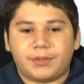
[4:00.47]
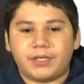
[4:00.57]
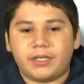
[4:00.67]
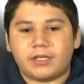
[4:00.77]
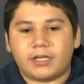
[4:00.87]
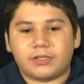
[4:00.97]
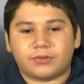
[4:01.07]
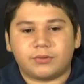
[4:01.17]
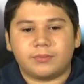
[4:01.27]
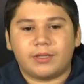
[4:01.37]
PE
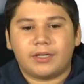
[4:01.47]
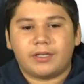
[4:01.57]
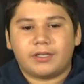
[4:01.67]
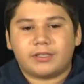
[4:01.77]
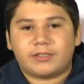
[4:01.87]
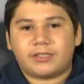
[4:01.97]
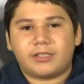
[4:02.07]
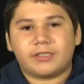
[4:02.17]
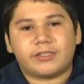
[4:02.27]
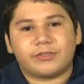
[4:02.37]
Classroom. See
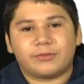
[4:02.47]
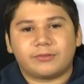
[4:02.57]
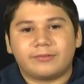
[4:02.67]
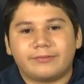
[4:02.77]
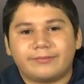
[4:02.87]
you soon.